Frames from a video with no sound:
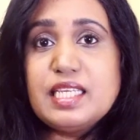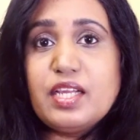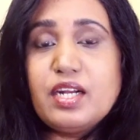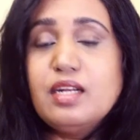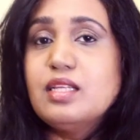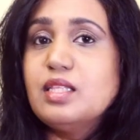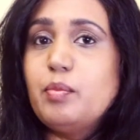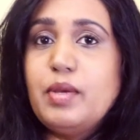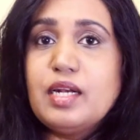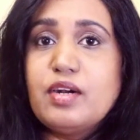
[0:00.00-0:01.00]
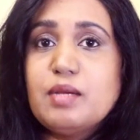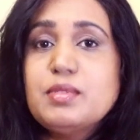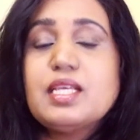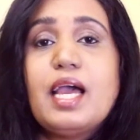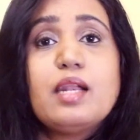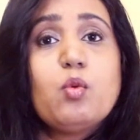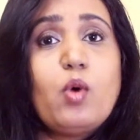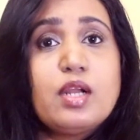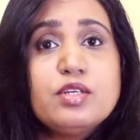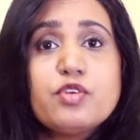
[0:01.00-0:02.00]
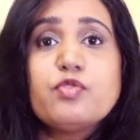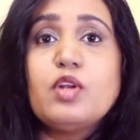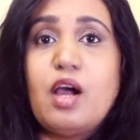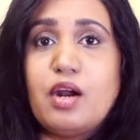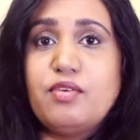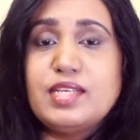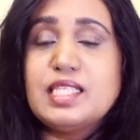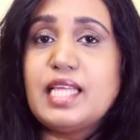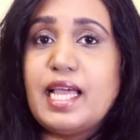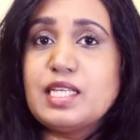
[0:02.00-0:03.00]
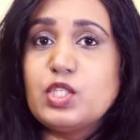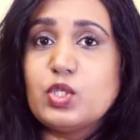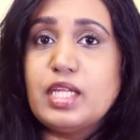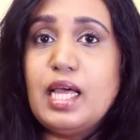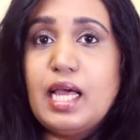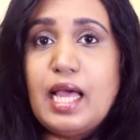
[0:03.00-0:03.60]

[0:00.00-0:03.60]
year, the Pilgrims had a wonderful harvest thanks to the